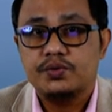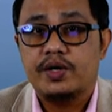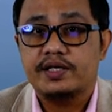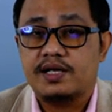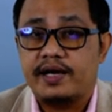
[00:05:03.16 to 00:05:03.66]
who
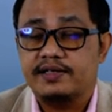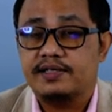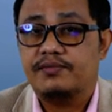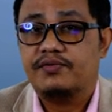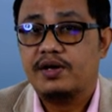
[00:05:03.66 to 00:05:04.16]
has
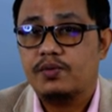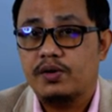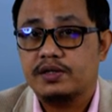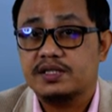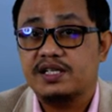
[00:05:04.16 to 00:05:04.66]
lighted the
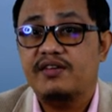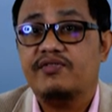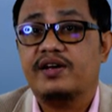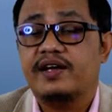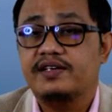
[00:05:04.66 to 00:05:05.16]
fireworks
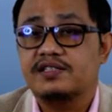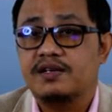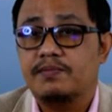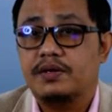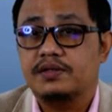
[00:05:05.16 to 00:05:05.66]
if an
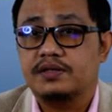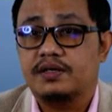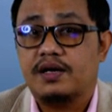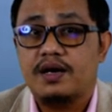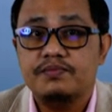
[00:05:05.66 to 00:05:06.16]
additional
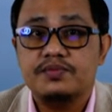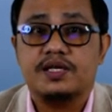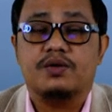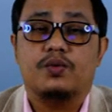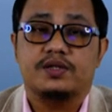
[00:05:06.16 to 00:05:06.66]
person comes
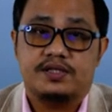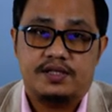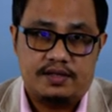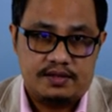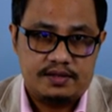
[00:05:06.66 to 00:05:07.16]
and watches
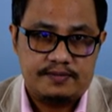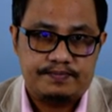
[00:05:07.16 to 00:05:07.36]
it.